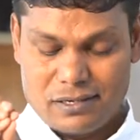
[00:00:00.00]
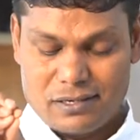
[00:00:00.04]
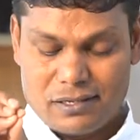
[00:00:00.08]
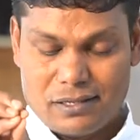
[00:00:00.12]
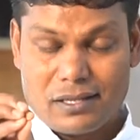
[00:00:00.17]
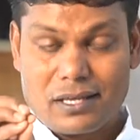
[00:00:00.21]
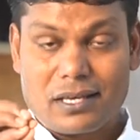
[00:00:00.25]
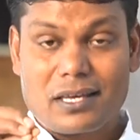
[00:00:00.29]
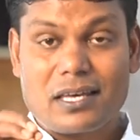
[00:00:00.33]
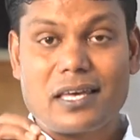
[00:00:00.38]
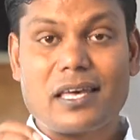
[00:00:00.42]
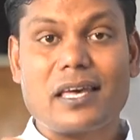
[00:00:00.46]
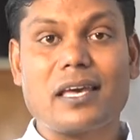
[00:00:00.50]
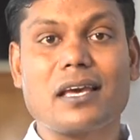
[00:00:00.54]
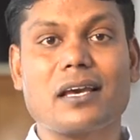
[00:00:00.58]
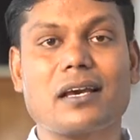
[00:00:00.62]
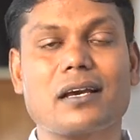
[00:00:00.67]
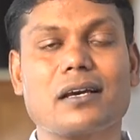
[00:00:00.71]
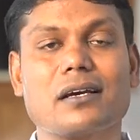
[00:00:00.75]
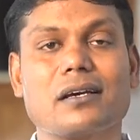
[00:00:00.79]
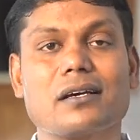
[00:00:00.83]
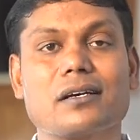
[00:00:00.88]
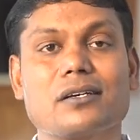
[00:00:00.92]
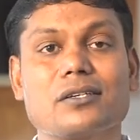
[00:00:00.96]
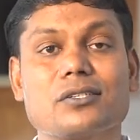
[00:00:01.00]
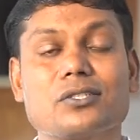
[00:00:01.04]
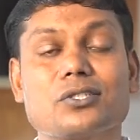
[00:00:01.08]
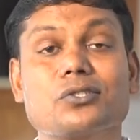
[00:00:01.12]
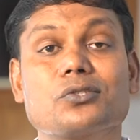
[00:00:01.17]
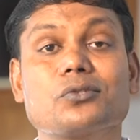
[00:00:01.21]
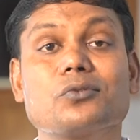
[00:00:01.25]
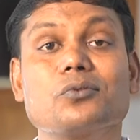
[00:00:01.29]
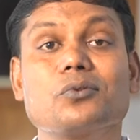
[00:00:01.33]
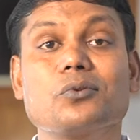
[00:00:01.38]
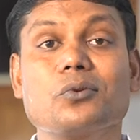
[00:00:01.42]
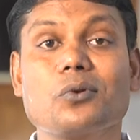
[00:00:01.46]
the king
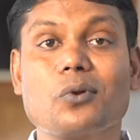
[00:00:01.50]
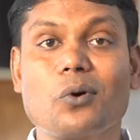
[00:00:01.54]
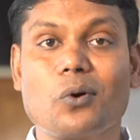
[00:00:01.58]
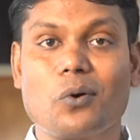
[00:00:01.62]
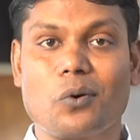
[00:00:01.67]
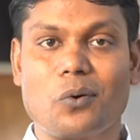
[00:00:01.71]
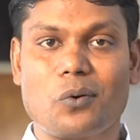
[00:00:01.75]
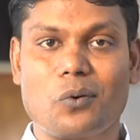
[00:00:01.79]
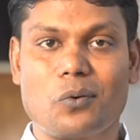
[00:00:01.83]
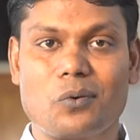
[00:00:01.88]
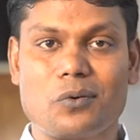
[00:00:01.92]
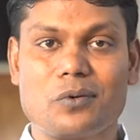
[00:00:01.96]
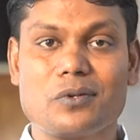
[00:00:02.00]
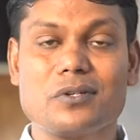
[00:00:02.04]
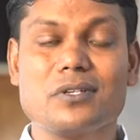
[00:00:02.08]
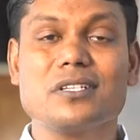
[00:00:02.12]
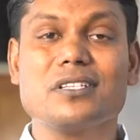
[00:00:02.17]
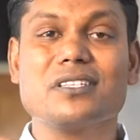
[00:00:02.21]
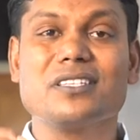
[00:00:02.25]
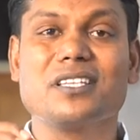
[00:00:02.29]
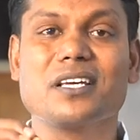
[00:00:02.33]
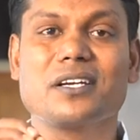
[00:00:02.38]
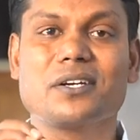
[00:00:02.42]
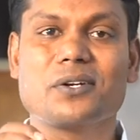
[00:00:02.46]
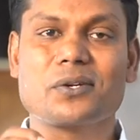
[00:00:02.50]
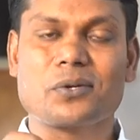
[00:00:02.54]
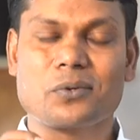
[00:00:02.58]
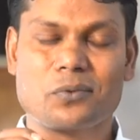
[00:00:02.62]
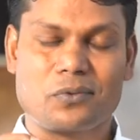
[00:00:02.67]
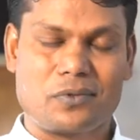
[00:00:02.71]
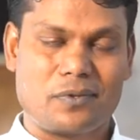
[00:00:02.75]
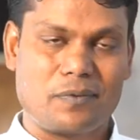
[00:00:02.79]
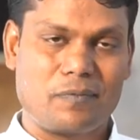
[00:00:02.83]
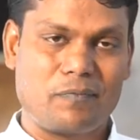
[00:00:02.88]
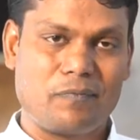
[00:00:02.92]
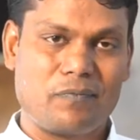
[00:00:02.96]
to know the
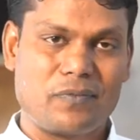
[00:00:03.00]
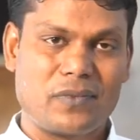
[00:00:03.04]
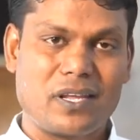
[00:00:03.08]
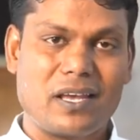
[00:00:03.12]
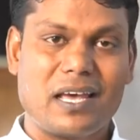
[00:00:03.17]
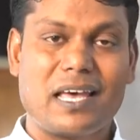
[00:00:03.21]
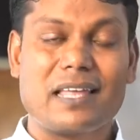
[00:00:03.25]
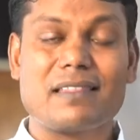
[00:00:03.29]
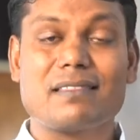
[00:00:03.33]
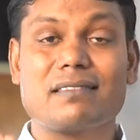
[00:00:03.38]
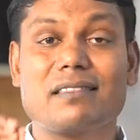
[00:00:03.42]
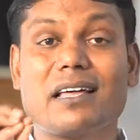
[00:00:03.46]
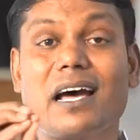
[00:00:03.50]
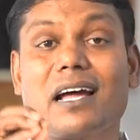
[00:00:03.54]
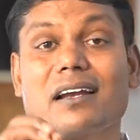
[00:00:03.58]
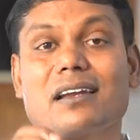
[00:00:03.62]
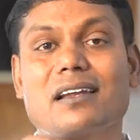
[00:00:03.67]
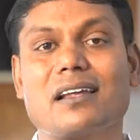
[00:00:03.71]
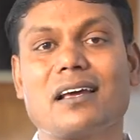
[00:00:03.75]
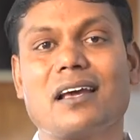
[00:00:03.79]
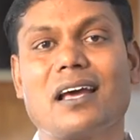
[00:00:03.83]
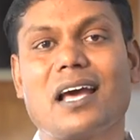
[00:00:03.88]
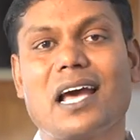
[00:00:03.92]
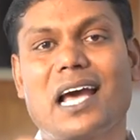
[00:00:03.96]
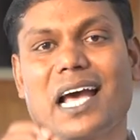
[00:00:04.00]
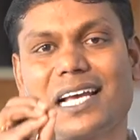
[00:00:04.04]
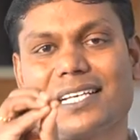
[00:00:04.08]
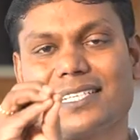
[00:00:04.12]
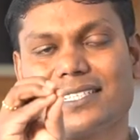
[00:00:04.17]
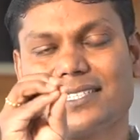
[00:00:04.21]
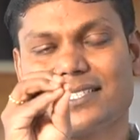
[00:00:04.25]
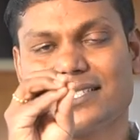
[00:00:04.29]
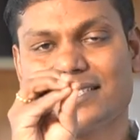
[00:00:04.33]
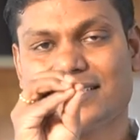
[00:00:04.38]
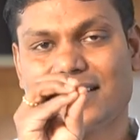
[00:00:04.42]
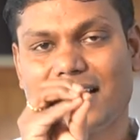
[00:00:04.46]
truth and that has
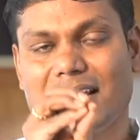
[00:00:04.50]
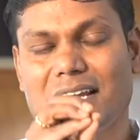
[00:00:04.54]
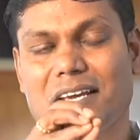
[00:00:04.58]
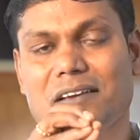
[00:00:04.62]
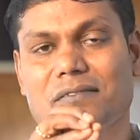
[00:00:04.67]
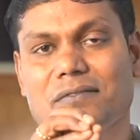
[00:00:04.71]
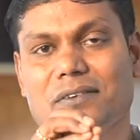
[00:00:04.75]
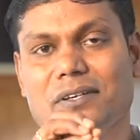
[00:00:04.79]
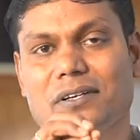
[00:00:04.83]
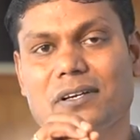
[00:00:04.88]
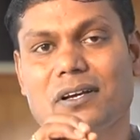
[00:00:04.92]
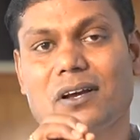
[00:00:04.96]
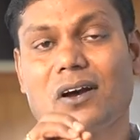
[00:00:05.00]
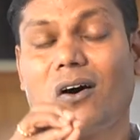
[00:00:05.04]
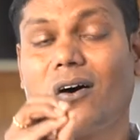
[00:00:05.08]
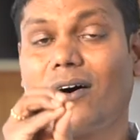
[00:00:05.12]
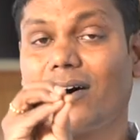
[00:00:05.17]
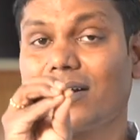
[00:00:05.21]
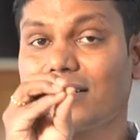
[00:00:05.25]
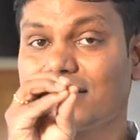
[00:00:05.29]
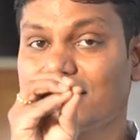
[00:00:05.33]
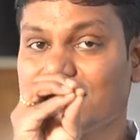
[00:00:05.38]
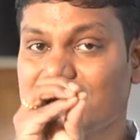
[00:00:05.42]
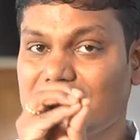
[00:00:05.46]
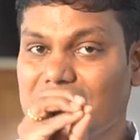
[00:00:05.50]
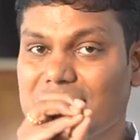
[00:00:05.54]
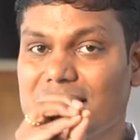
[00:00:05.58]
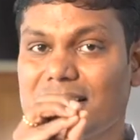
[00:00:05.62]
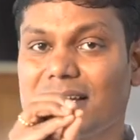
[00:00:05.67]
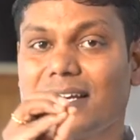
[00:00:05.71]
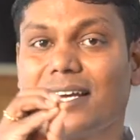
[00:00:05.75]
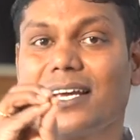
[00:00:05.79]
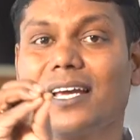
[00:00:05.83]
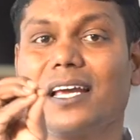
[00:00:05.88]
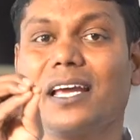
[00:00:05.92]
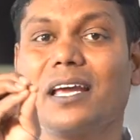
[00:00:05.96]
saved or set
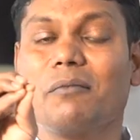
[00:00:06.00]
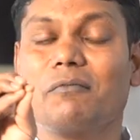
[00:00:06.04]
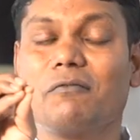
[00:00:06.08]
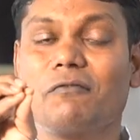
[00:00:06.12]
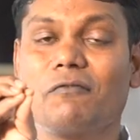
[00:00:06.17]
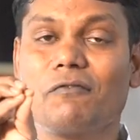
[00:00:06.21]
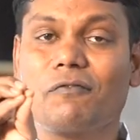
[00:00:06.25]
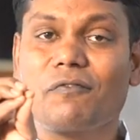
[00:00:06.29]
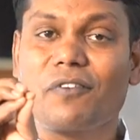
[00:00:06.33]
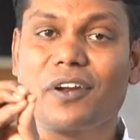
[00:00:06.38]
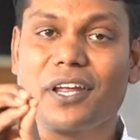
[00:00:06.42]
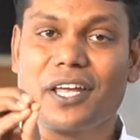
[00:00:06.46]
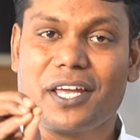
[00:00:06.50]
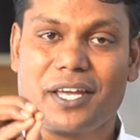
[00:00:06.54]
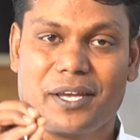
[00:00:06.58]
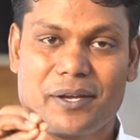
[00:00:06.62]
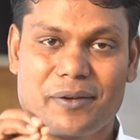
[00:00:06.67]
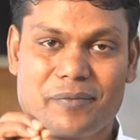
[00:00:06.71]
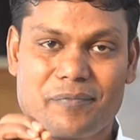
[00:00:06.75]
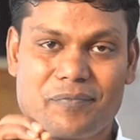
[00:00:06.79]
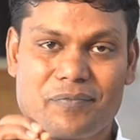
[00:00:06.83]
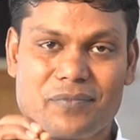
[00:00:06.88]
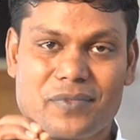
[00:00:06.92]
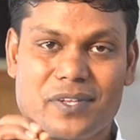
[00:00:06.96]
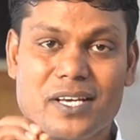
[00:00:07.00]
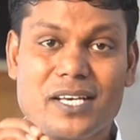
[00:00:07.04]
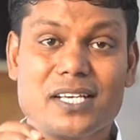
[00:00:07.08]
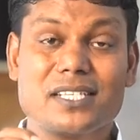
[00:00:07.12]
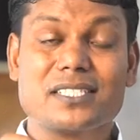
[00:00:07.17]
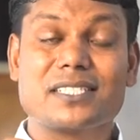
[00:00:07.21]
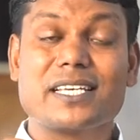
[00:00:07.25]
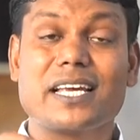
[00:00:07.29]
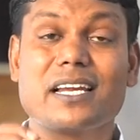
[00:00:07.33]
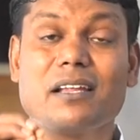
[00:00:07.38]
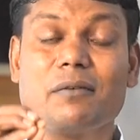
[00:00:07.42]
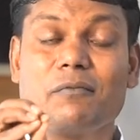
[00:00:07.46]
him free.
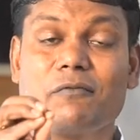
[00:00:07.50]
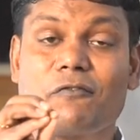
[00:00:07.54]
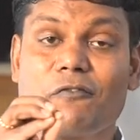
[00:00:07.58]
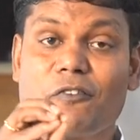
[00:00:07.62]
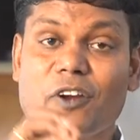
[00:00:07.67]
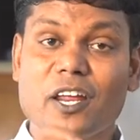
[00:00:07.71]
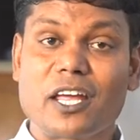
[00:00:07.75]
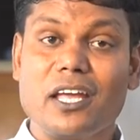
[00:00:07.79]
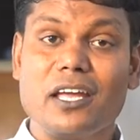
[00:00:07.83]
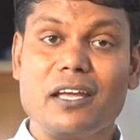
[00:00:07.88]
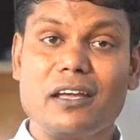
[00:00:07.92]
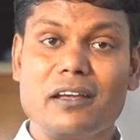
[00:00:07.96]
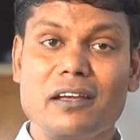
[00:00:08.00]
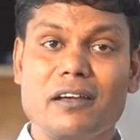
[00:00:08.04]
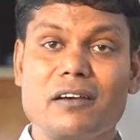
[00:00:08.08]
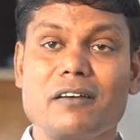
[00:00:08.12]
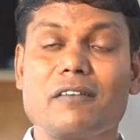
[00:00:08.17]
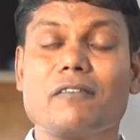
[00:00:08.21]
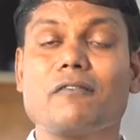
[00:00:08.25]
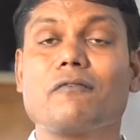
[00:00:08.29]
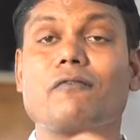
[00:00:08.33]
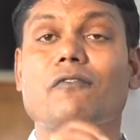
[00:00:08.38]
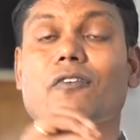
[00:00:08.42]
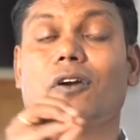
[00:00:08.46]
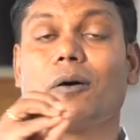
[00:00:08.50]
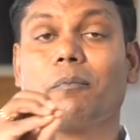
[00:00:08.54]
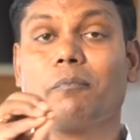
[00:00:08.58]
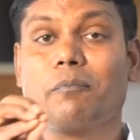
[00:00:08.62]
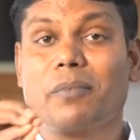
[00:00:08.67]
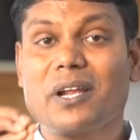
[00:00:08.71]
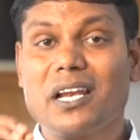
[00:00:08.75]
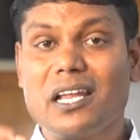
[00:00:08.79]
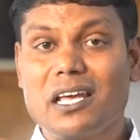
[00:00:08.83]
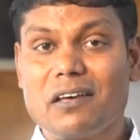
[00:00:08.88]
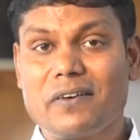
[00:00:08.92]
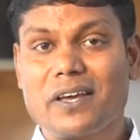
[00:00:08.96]
Set him free from
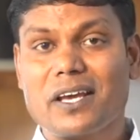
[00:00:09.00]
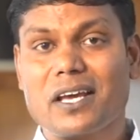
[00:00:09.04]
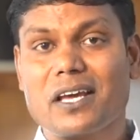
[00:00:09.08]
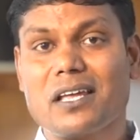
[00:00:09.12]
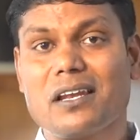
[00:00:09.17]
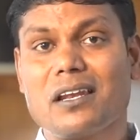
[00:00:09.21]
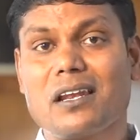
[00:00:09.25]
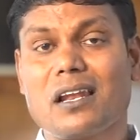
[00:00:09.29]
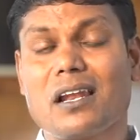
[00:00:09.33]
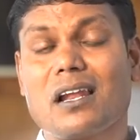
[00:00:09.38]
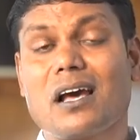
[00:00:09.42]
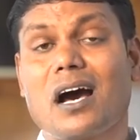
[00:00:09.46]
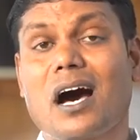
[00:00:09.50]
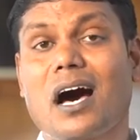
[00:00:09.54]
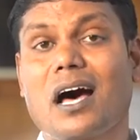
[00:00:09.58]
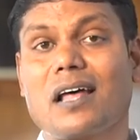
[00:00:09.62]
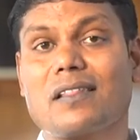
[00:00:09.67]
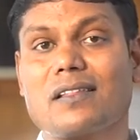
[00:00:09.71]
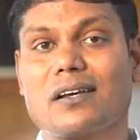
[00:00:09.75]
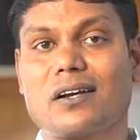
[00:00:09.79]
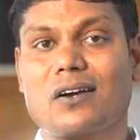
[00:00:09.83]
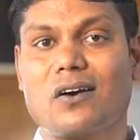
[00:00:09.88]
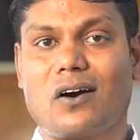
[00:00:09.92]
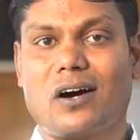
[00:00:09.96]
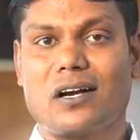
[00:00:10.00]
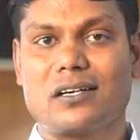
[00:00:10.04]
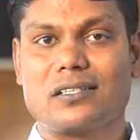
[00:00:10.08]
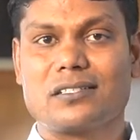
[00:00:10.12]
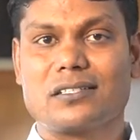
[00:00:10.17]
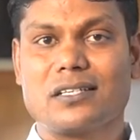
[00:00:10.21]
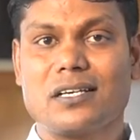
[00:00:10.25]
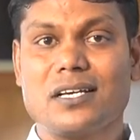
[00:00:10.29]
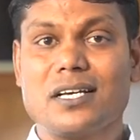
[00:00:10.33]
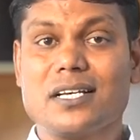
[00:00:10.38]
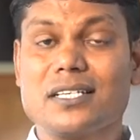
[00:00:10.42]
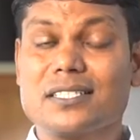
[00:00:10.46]
believing in other
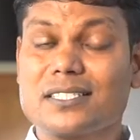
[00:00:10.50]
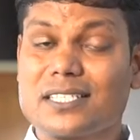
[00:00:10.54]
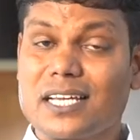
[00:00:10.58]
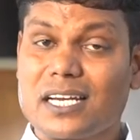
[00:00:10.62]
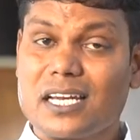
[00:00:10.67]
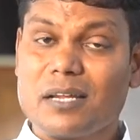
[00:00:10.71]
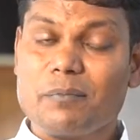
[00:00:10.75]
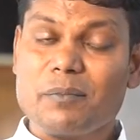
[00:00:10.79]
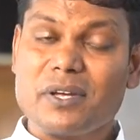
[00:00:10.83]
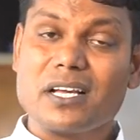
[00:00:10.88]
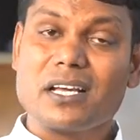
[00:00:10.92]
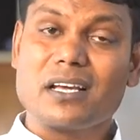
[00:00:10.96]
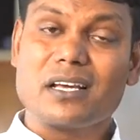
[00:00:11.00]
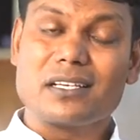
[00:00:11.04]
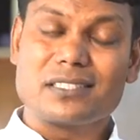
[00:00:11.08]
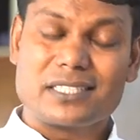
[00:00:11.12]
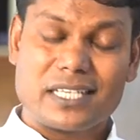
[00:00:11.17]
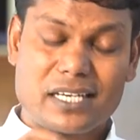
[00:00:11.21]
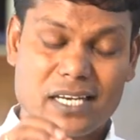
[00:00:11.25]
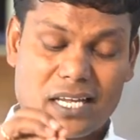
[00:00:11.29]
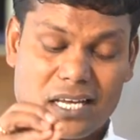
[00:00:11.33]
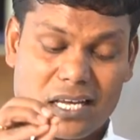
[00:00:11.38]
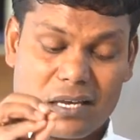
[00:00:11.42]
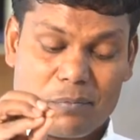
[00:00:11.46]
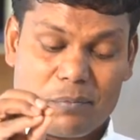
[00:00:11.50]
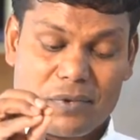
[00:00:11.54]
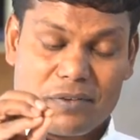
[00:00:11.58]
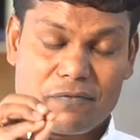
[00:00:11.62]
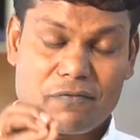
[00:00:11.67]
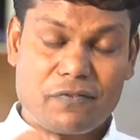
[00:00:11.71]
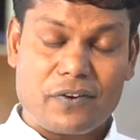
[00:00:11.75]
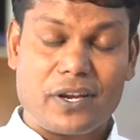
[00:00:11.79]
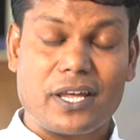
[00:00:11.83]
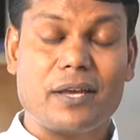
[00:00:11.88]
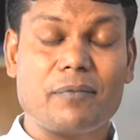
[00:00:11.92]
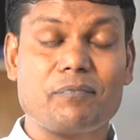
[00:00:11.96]
gods, setting him, setting him
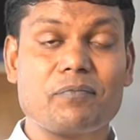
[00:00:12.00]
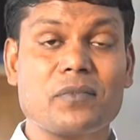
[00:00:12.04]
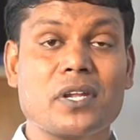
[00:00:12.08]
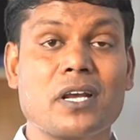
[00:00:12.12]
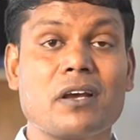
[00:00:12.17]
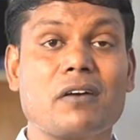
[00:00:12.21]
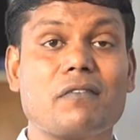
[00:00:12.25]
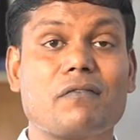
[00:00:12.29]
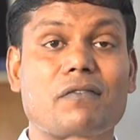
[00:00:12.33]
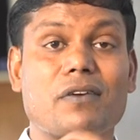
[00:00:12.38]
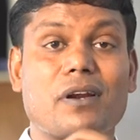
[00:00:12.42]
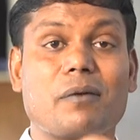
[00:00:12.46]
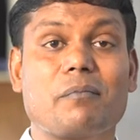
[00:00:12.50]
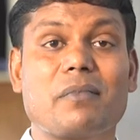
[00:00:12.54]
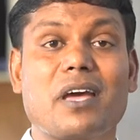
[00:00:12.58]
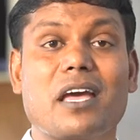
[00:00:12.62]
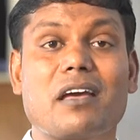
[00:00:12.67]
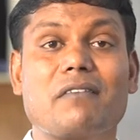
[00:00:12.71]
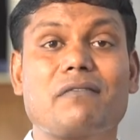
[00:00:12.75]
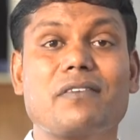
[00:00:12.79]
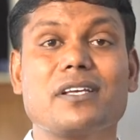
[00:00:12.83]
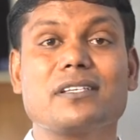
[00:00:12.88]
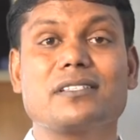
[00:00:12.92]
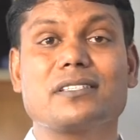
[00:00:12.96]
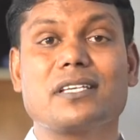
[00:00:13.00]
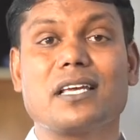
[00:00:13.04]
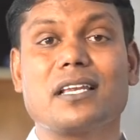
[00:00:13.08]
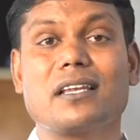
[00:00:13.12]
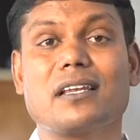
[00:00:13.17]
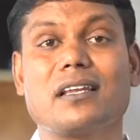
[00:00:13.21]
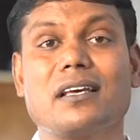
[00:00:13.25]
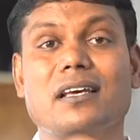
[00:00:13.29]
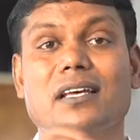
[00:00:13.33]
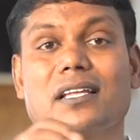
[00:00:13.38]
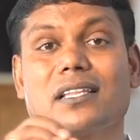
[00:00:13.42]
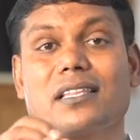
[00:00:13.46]
free from every
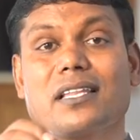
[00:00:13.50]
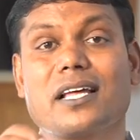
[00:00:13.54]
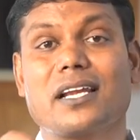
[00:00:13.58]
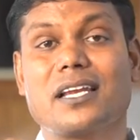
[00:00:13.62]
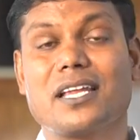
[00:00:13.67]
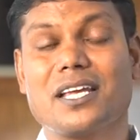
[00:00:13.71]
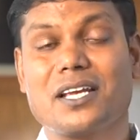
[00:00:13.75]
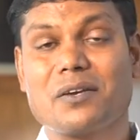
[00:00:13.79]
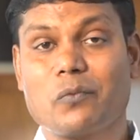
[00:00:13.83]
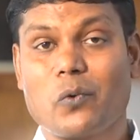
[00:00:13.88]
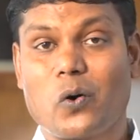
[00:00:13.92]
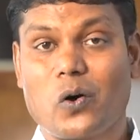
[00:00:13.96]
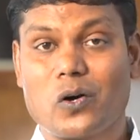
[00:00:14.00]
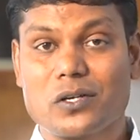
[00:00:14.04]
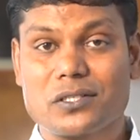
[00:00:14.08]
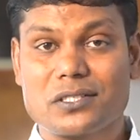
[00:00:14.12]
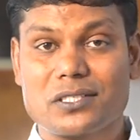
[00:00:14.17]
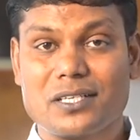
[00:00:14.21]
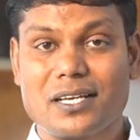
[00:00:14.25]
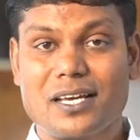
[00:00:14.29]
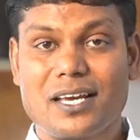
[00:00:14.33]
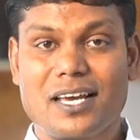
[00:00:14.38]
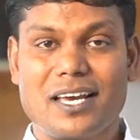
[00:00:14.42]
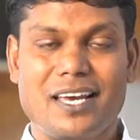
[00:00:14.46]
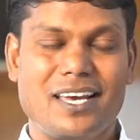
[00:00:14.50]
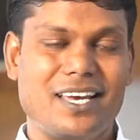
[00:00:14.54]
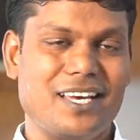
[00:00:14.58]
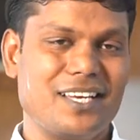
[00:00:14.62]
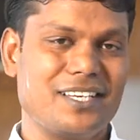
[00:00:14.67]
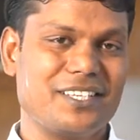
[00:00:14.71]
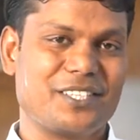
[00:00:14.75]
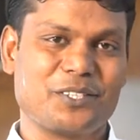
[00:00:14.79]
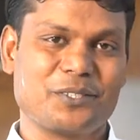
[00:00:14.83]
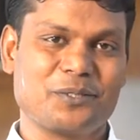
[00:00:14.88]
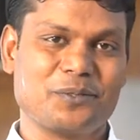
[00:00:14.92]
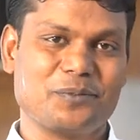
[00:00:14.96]
sin that he was
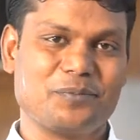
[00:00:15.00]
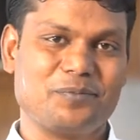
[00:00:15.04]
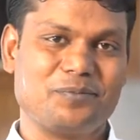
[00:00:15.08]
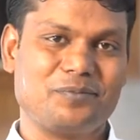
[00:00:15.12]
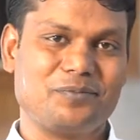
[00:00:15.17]
into.